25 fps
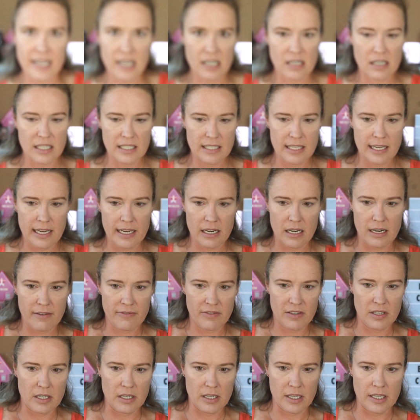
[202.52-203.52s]
cannot say
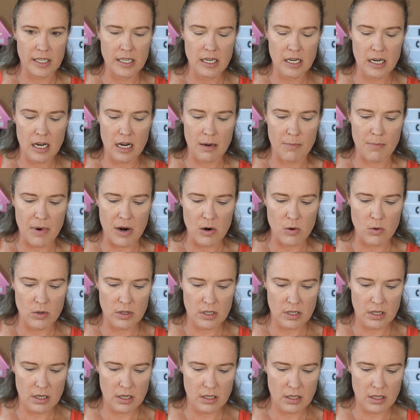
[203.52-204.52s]
enough good
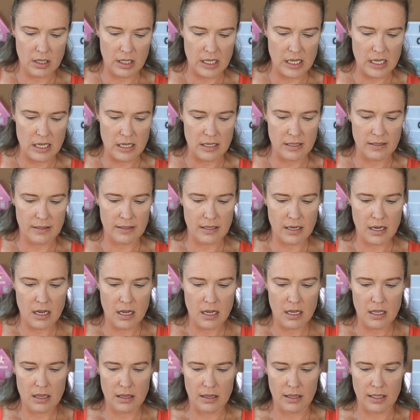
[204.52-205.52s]
about these
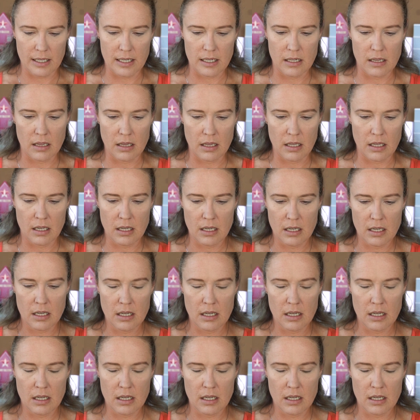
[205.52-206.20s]
little